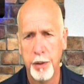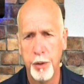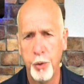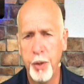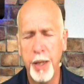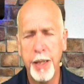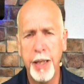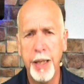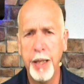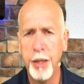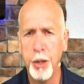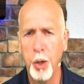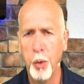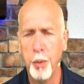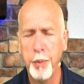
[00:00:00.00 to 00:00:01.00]
Do you think he
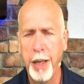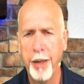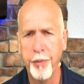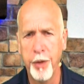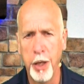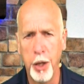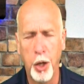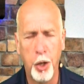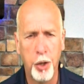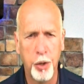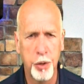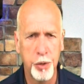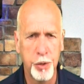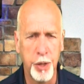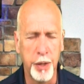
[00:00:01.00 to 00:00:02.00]
didn't know about the
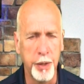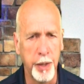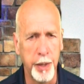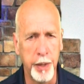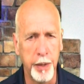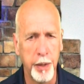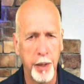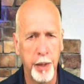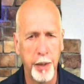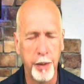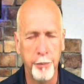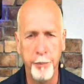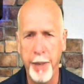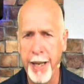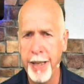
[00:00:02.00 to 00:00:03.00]
laws and the uh,
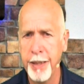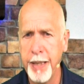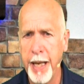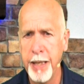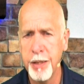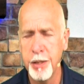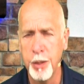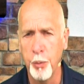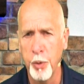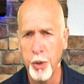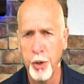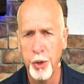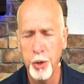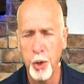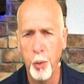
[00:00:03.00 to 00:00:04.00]
mandates that were
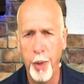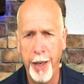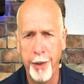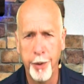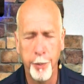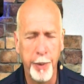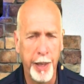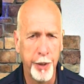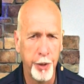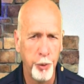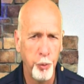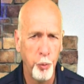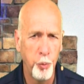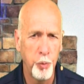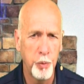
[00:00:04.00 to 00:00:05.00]
going to go out about
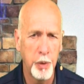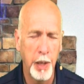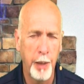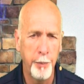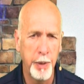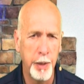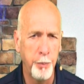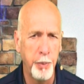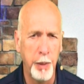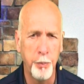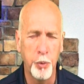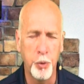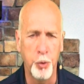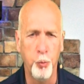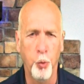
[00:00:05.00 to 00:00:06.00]
who, how many
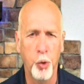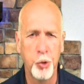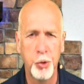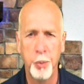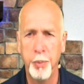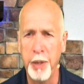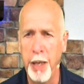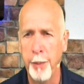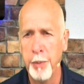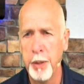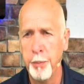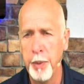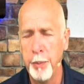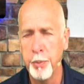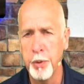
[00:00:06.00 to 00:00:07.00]
people could worship and how many
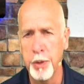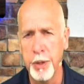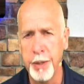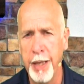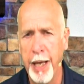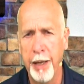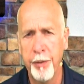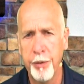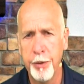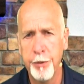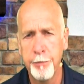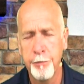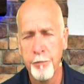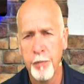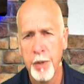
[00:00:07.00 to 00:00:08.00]
people could gather?
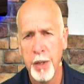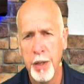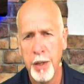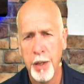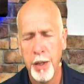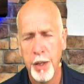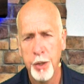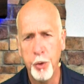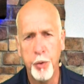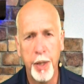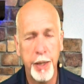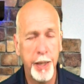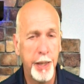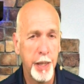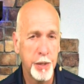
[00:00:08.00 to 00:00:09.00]
Do you
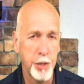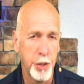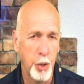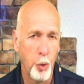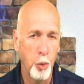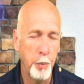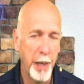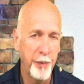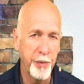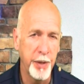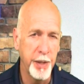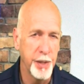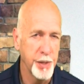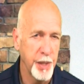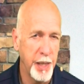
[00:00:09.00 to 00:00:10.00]
think he doesn't know about the
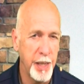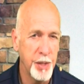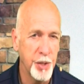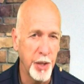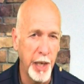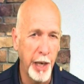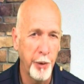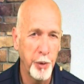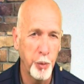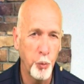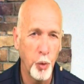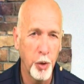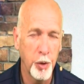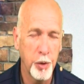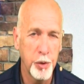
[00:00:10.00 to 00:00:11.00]
disease and how it
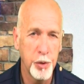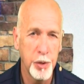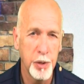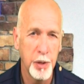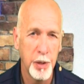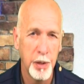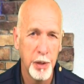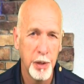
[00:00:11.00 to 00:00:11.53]
works?